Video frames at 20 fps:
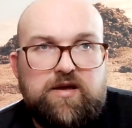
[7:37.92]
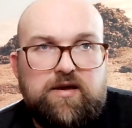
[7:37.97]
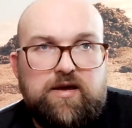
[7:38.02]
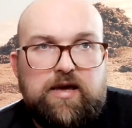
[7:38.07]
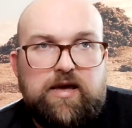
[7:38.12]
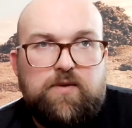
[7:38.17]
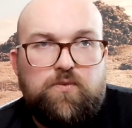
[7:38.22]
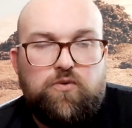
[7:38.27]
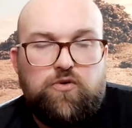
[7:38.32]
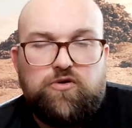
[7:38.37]

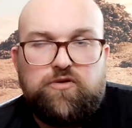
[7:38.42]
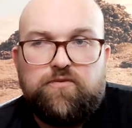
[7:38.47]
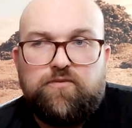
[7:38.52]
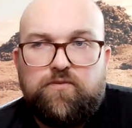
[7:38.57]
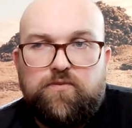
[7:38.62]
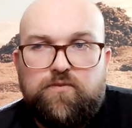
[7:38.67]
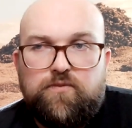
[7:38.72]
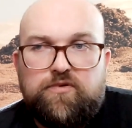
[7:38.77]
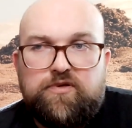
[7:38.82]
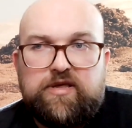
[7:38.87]
it would
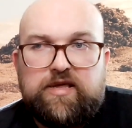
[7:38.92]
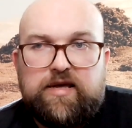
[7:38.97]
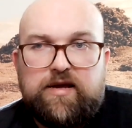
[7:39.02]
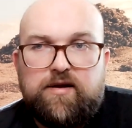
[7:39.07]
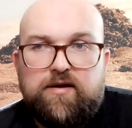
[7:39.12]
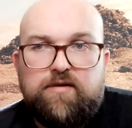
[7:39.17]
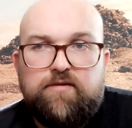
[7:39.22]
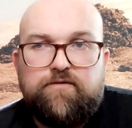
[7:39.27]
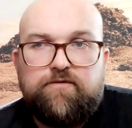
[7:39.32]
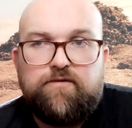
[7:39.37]
scare
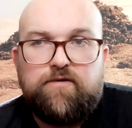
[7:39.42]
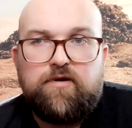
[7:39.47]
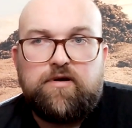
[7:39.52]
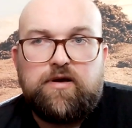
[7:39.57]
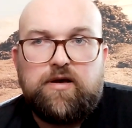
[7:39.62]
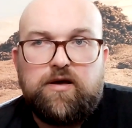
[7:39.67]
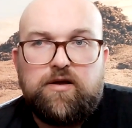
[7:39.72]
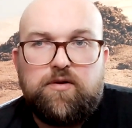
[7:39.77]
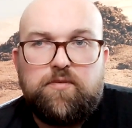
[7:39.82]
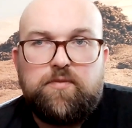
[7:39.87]
the fuck
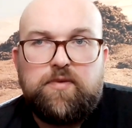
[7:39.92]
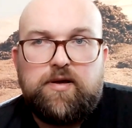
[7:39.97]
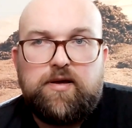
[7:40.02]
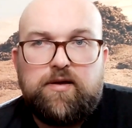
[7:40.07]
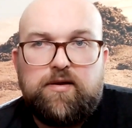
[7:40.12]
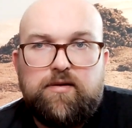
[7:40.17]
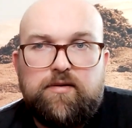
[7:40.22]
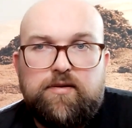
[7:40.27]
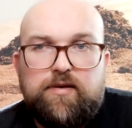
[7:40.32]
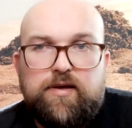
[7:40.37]
out of me,
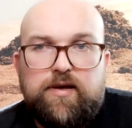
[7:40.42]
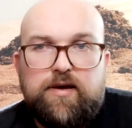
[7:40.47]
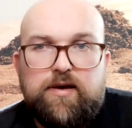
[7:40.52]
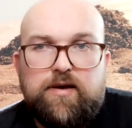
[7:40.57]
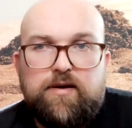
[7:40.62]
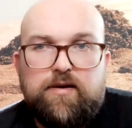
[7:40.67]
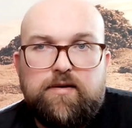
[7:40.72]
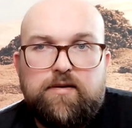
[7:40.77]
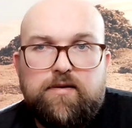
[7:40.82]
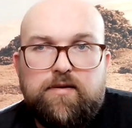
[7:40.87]

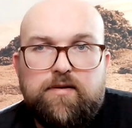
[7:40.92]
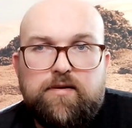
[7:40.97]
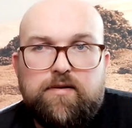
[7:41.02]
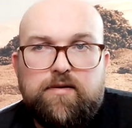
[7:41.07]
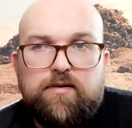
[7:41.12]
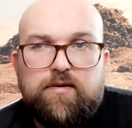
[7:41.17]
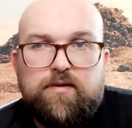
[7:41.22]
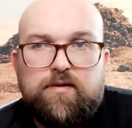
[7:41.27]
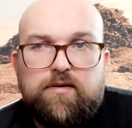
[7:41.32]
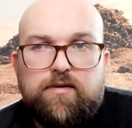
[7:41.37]
yeah.
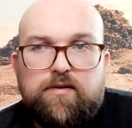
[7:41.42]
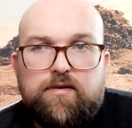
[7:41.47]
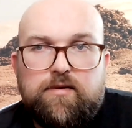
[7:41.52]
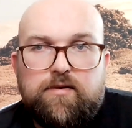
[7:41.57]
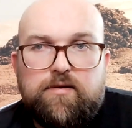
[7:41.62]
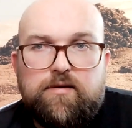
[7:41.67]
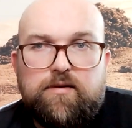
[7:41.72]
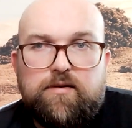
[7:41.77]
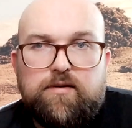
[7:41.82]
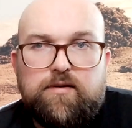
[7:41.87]

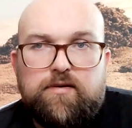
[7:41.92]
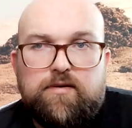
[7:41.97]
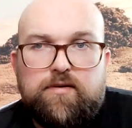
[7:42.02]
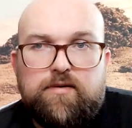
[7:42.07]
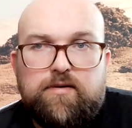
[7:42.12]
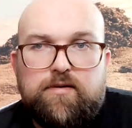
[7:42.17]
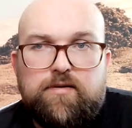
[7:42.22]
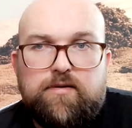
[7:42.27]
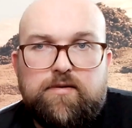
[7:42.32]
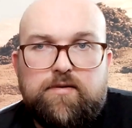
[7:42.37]

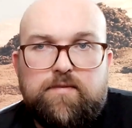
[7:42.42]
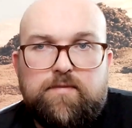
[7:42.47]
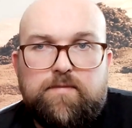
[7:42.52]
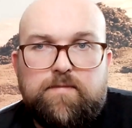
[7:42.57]
Uh,